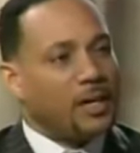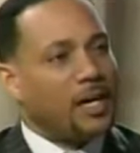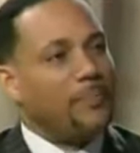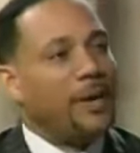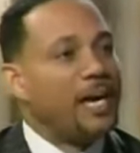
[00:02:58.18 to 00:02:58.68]

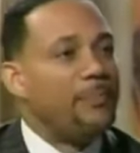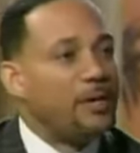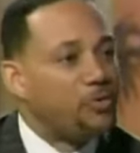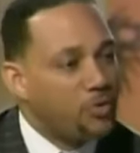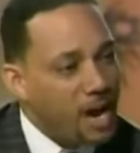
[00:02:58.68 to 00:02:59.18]
it may
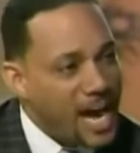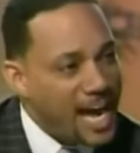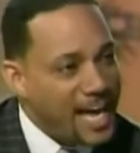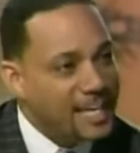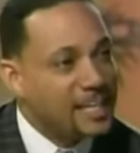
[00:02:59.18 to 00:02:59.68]
be
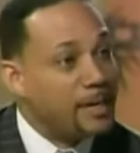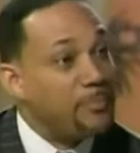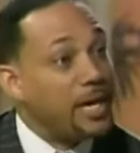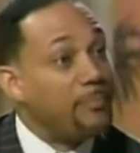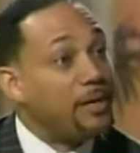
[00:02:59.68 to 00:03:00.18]
dry, it
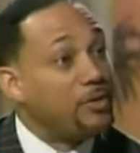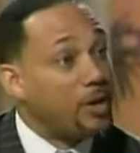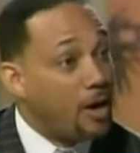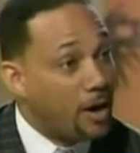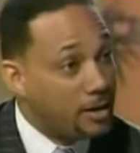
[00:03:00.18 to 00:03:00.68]
may be
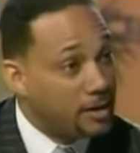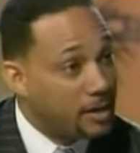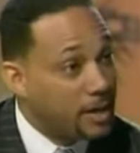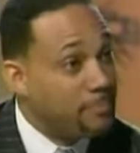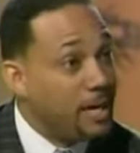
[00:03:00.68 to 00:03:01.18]
dark,
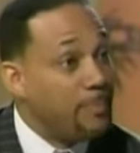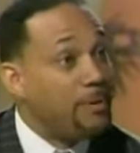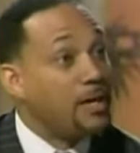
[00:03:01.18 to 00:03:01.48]
it may be